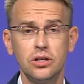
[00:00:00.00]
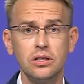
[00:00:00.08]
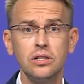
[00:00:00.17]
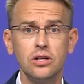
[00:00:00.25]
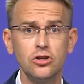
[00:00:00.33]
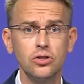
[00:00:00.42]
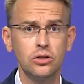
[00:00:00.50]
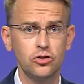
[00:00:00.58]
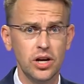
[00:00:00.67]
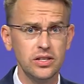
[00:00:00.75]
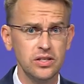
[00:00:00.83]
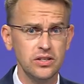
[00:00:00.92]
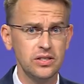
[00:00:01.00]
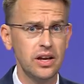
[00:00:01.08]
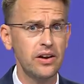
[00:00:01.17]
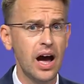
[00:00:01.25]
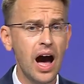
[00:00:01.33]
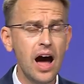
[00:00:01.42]
international justice.
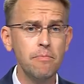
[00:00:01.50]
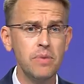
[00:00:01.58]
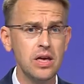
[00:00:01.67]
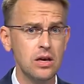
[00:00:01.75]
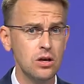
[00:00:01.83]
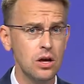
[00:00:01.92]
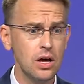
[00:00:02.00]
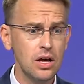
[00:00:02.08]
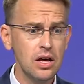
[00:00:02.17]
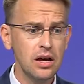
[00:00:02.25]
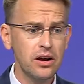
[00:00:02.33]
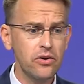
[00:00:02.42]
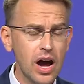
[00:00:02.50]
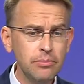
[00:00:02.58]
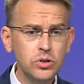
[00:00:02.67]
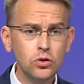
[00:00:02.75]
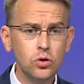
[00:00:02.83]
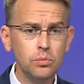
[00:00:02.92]
There are being
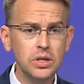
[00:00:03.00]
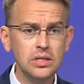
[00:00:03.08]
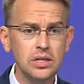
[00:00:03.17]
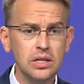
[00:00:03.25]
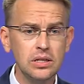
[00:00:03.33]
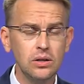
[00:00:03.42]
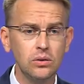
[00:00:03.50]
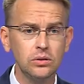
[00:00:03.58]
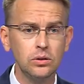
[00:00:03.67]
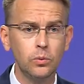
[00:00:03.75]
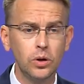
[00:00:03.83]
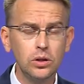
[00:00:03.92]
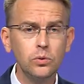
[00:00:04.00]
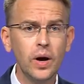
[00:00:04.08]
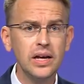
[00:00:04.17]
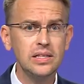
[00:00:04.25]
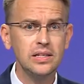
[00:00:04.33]
crimes committed on the worldwide